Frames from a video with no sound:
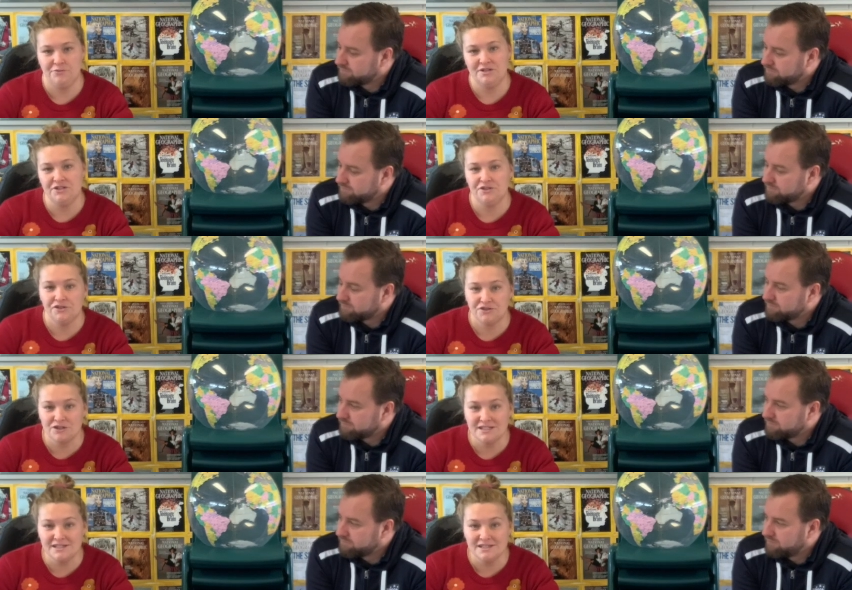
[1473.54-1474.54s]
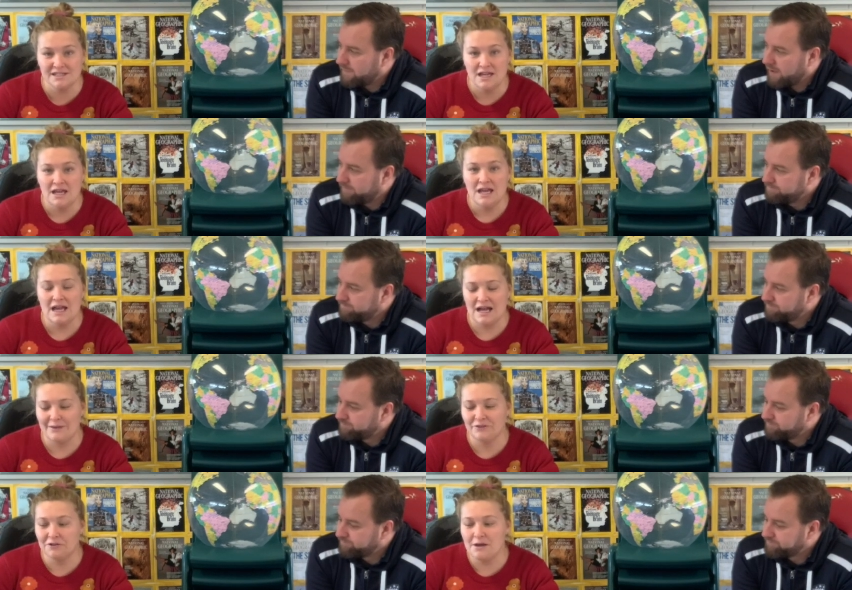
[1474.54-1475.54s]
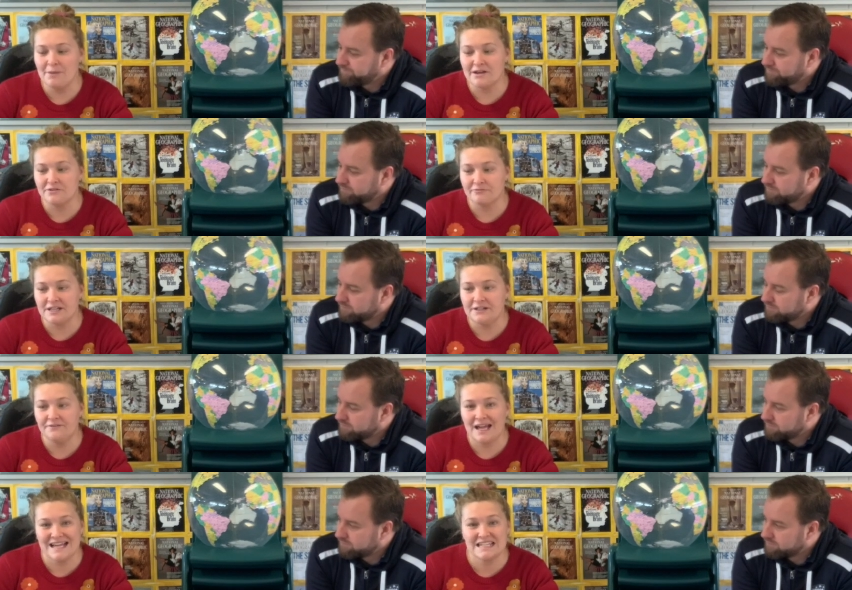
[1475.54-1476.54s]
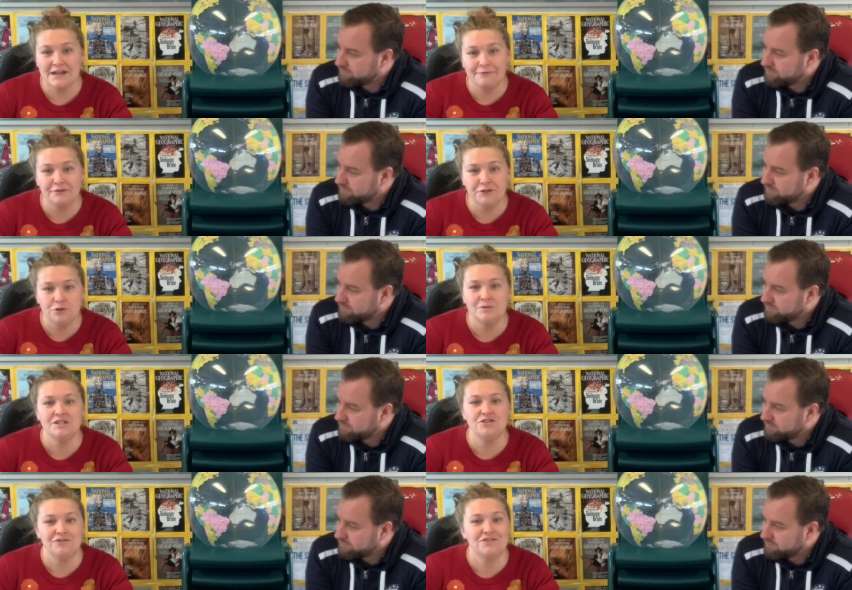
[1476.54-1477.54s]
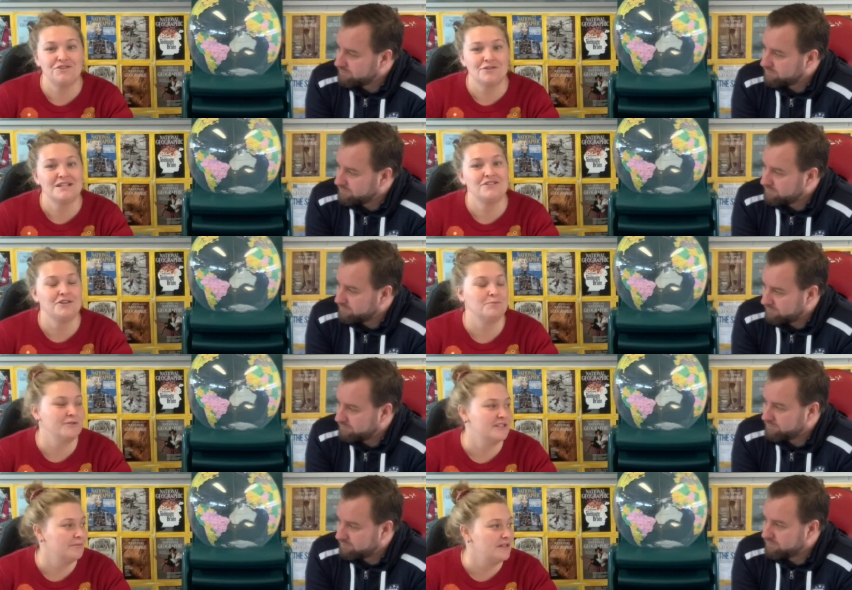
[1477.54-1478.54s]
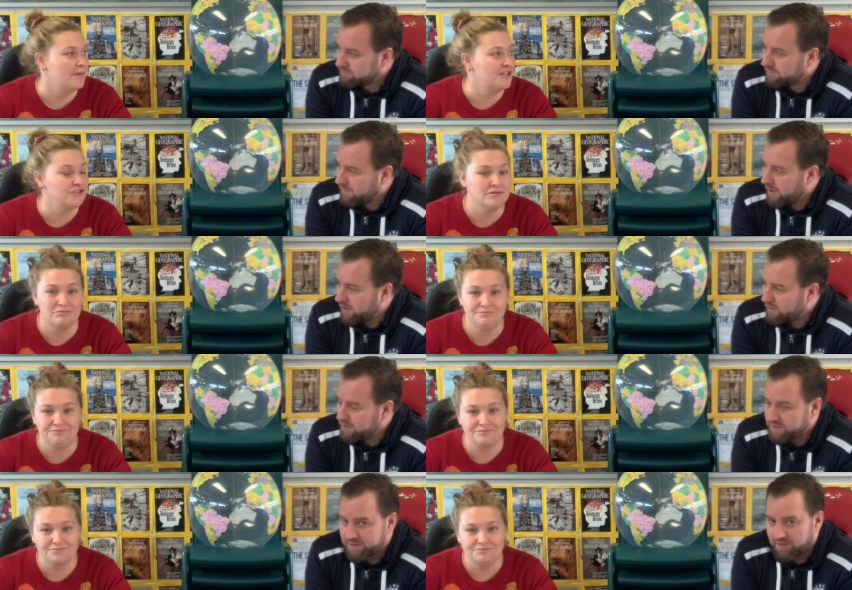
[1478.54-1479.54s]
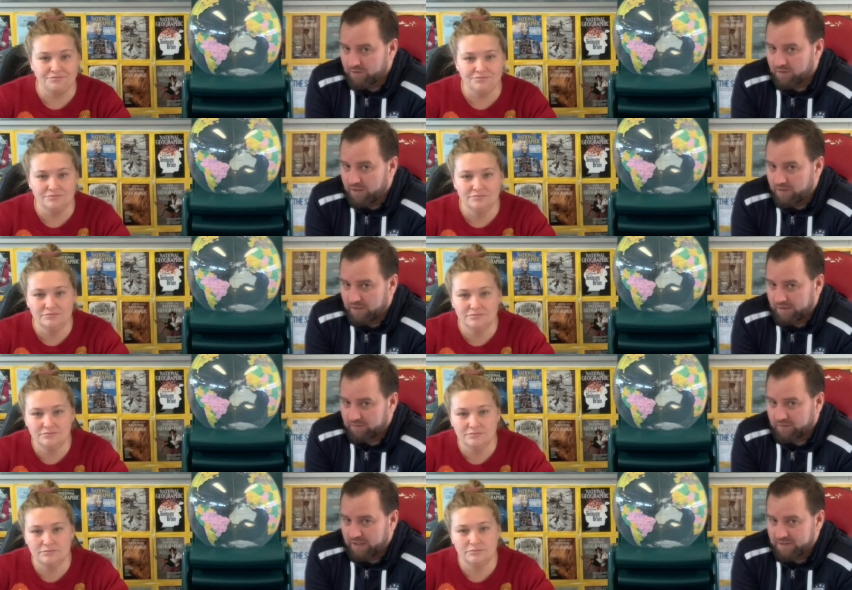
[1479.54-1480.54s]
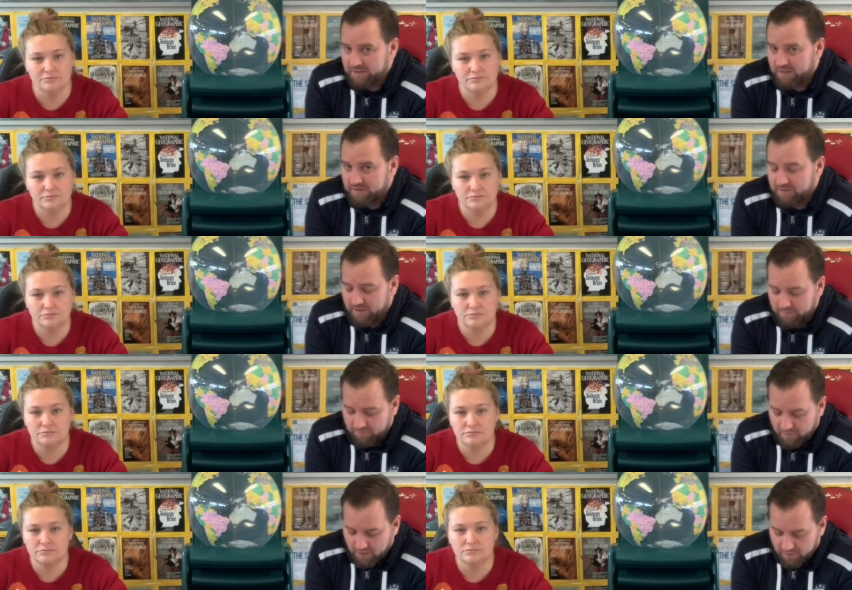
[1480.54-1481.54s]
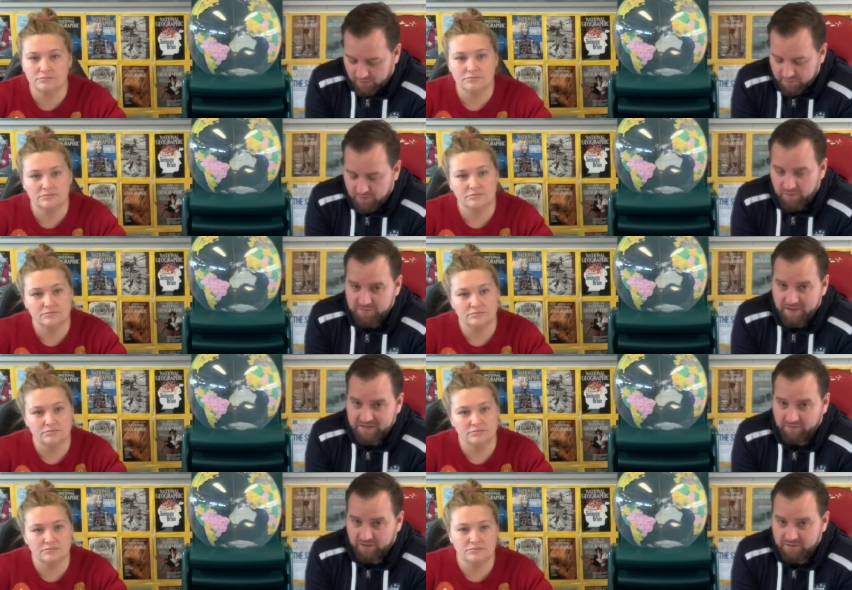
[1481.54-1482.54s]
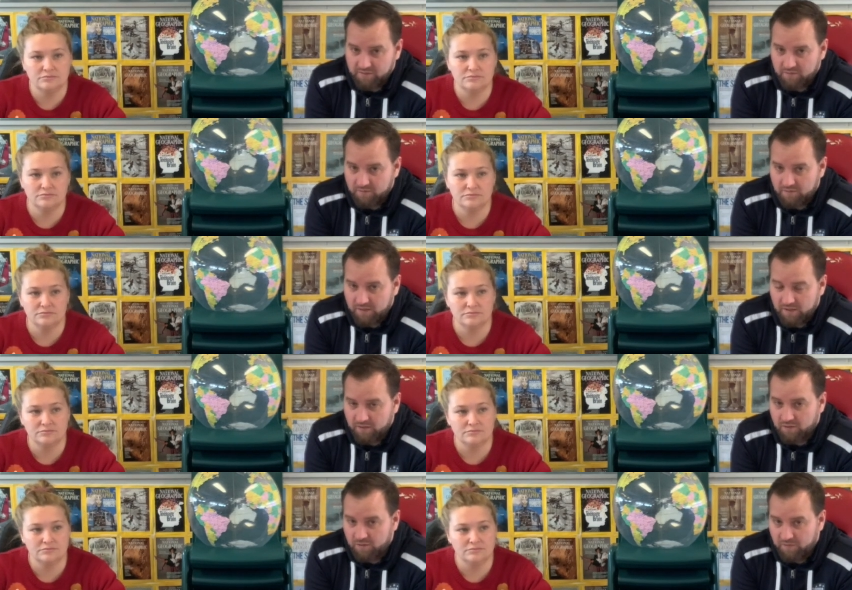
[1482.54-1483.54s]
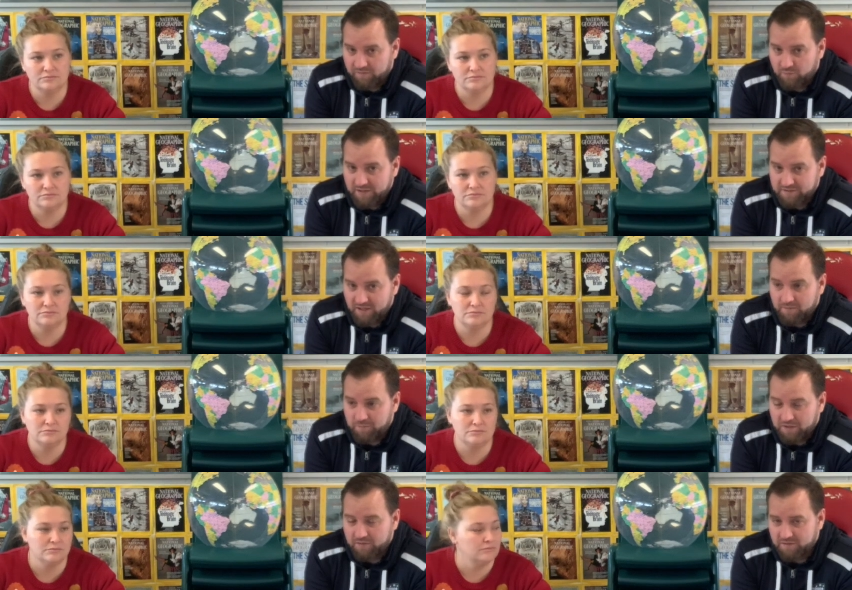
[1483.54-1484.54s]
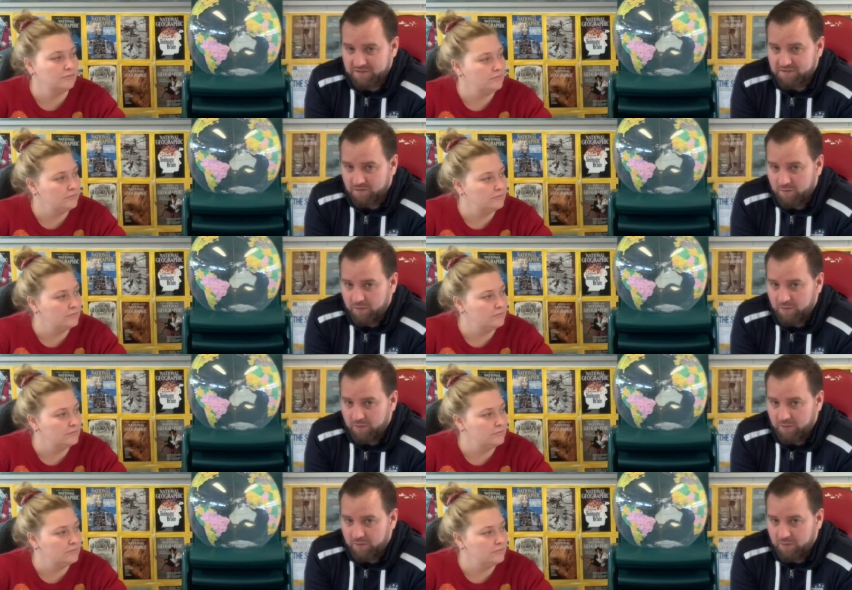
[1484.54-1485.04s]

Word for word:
Speaker 1: human-induced stresses. Yeah. Um, the Great Barrier Reef has every human-induced stress you could possibly imagine. Yeah,
Speaker 2: it's so clear. Like, like I said, it contributes massively to the economy of Queensland because there's so many